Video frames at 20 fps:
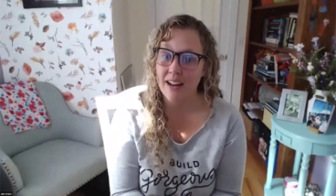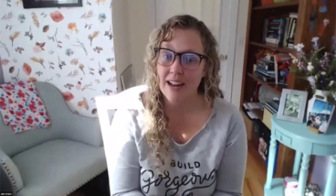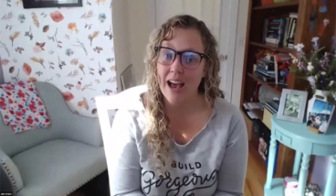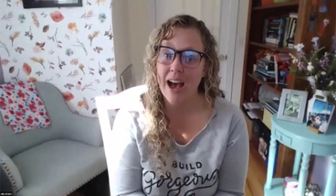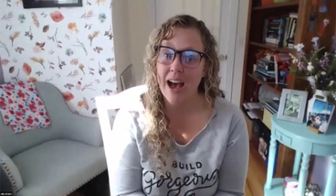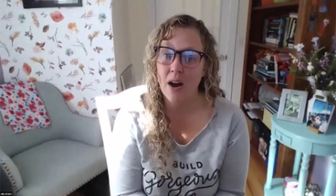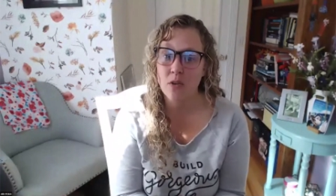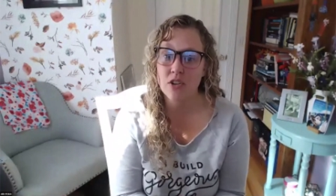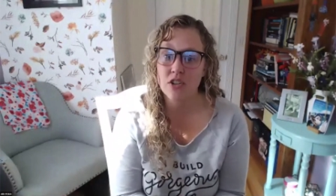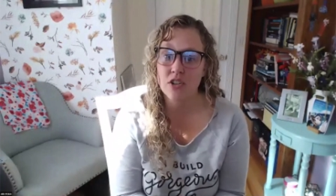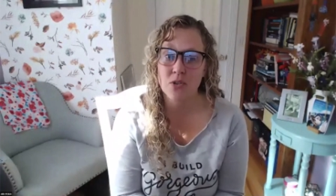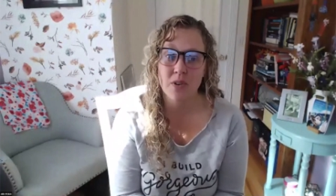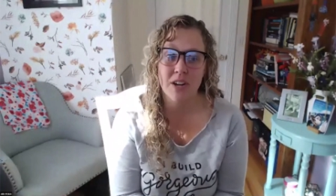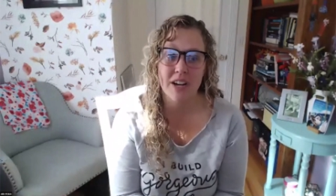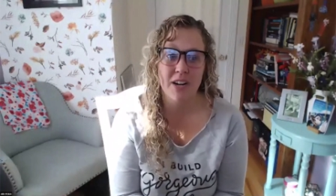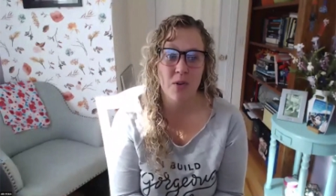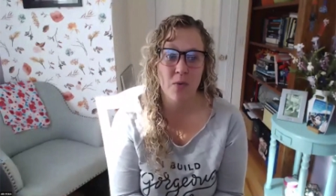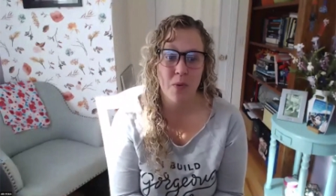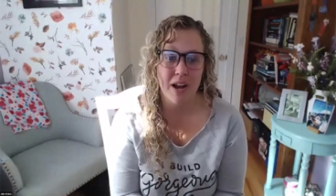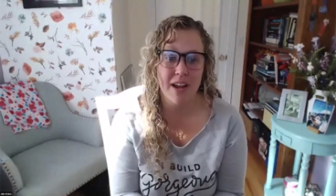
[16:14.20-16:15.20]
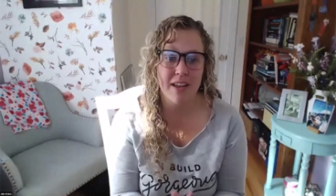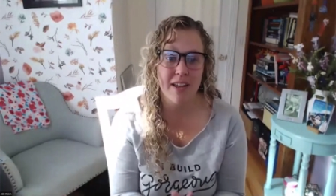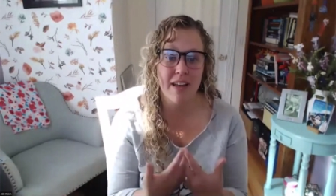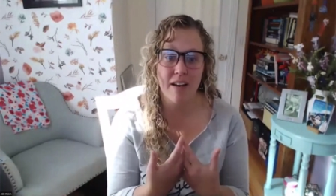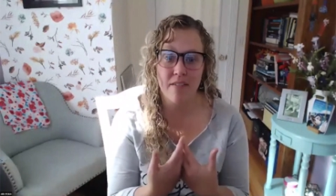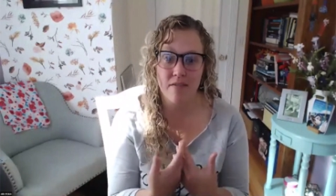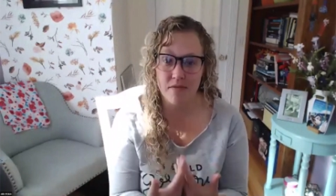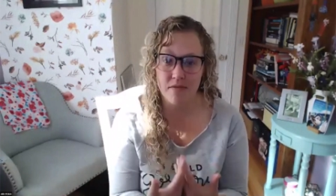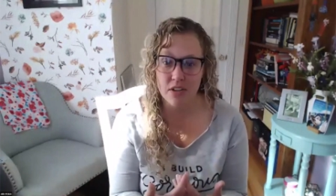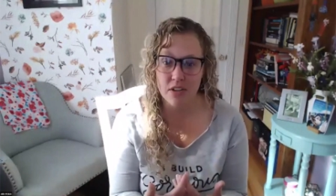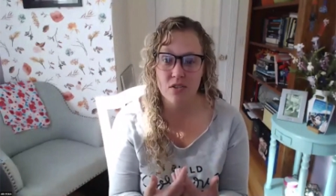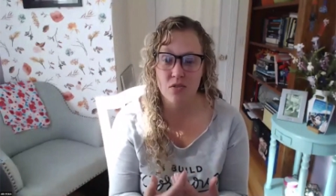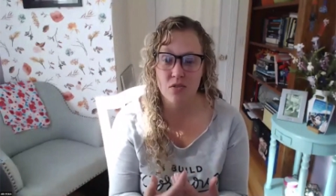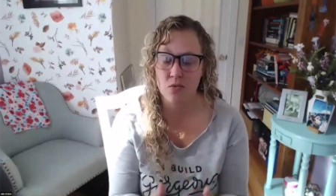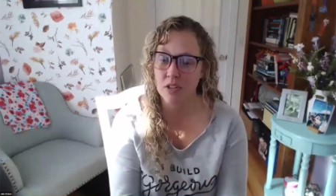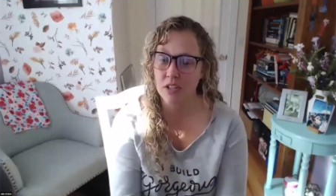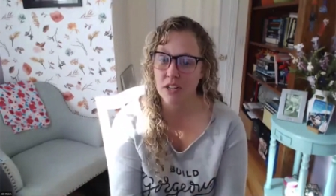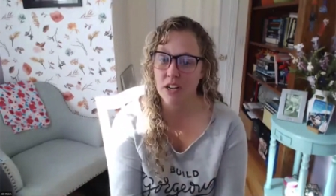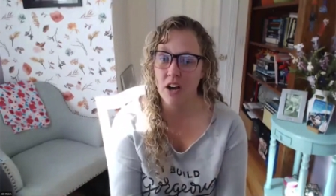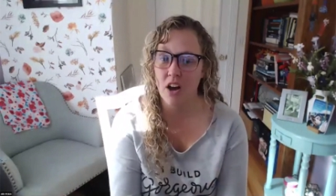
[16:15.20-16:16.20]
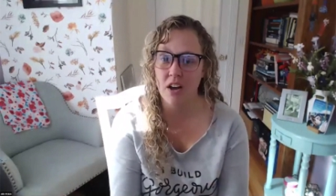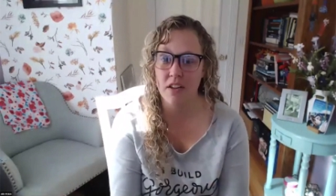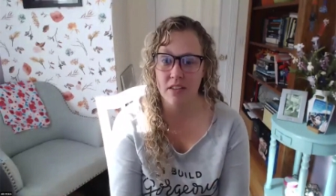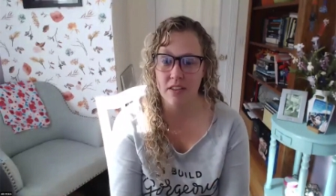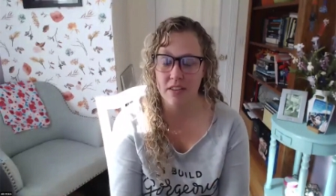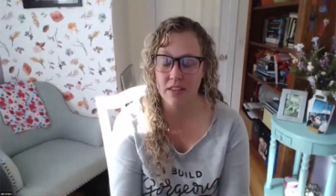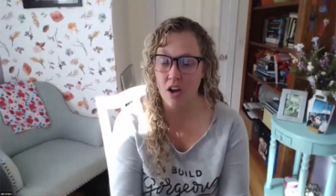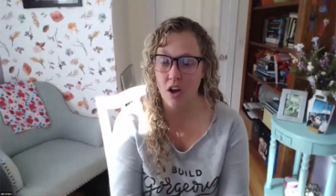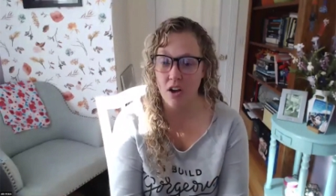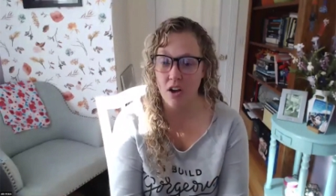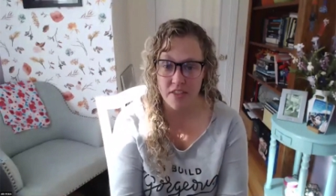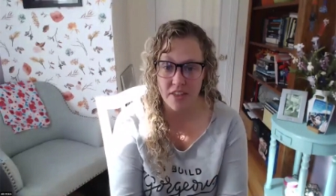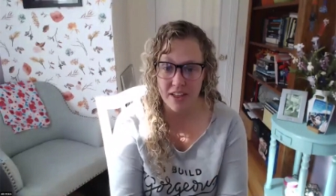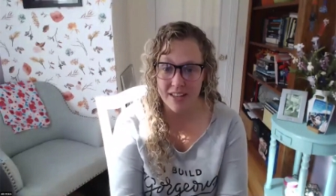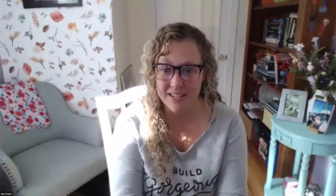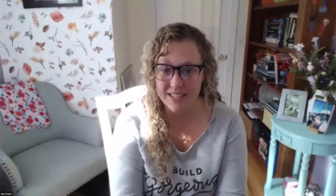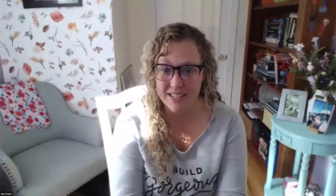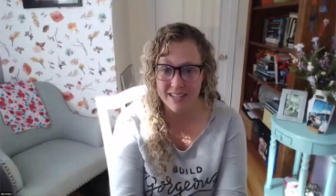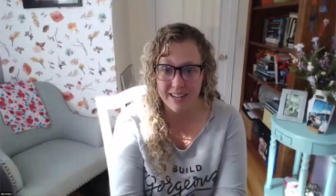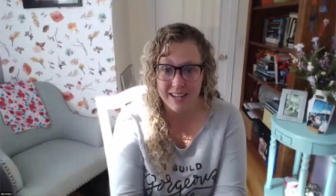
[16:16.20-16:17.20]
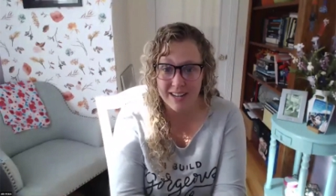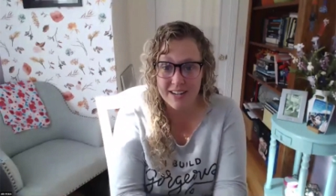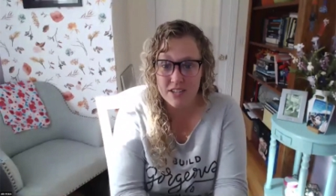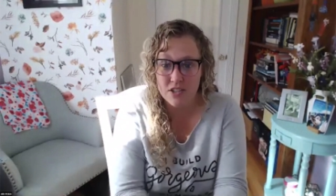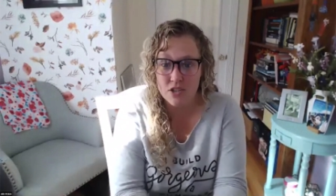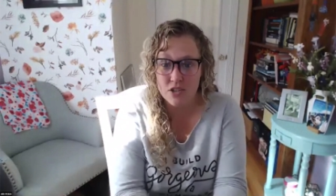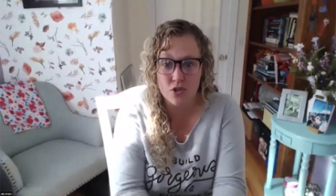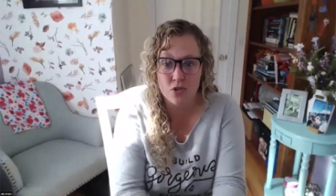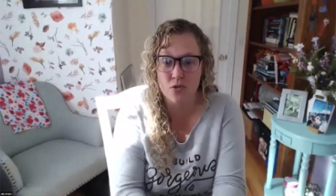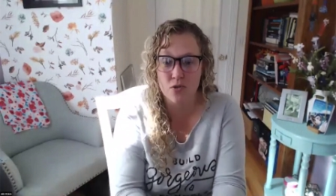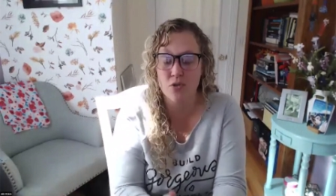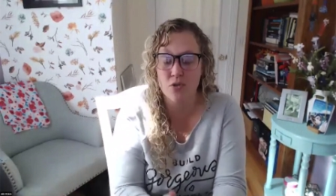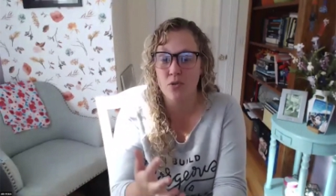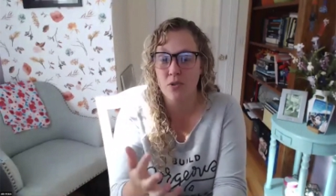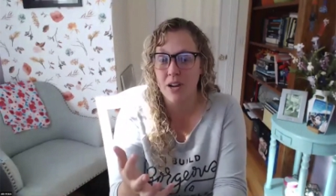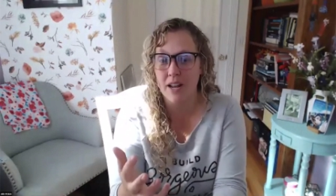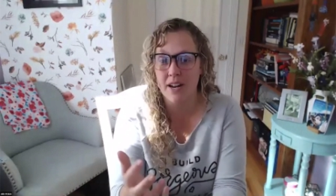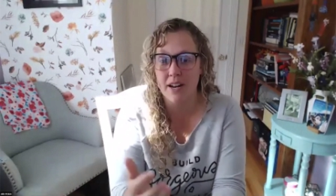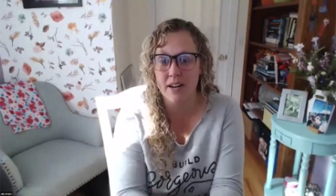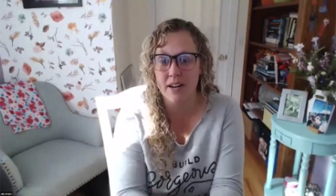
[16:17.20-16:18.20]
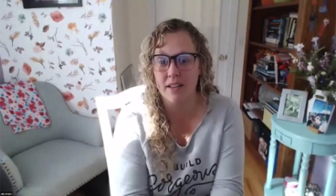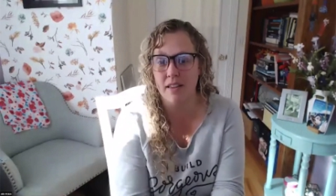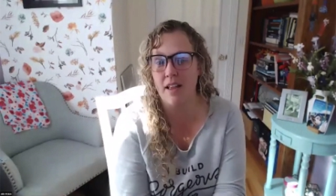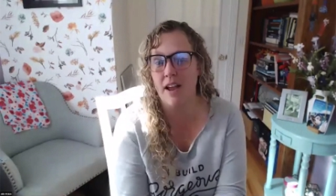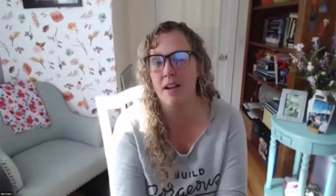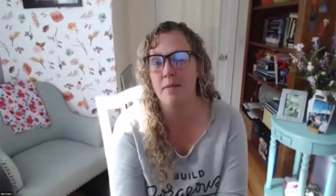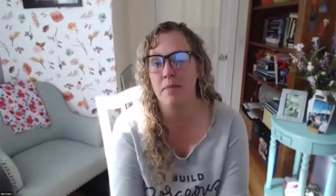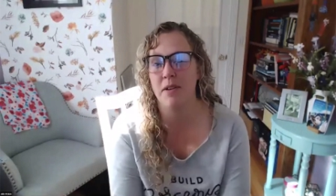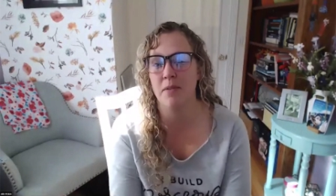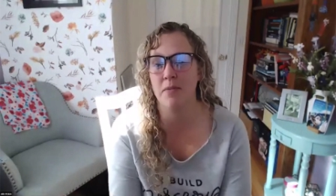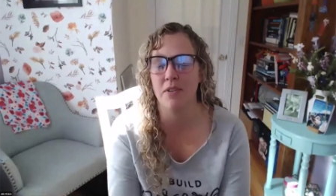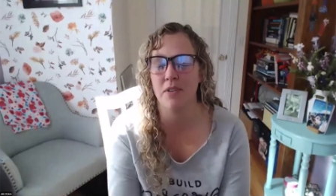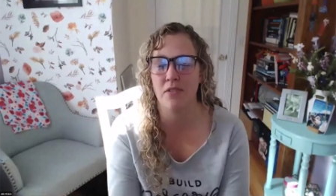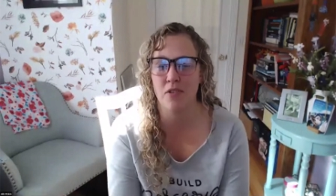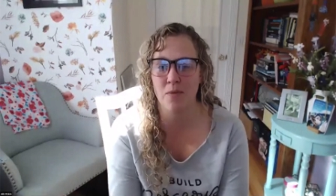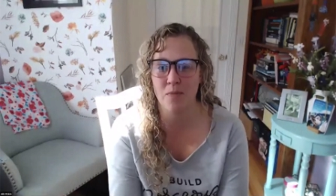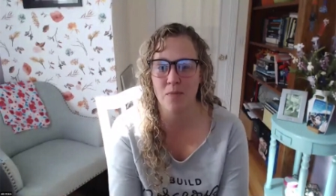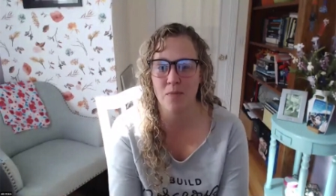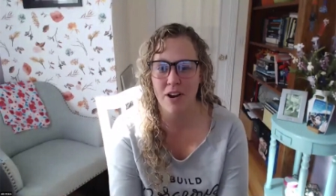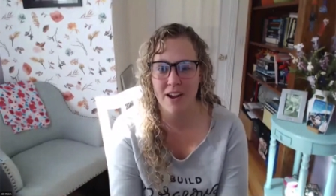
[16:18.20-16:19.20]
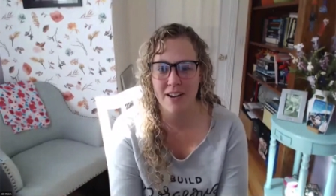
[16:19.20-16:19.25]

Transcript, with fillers: how to do it in a way that feels really authentic and is true and in alignment yeah. with your brand.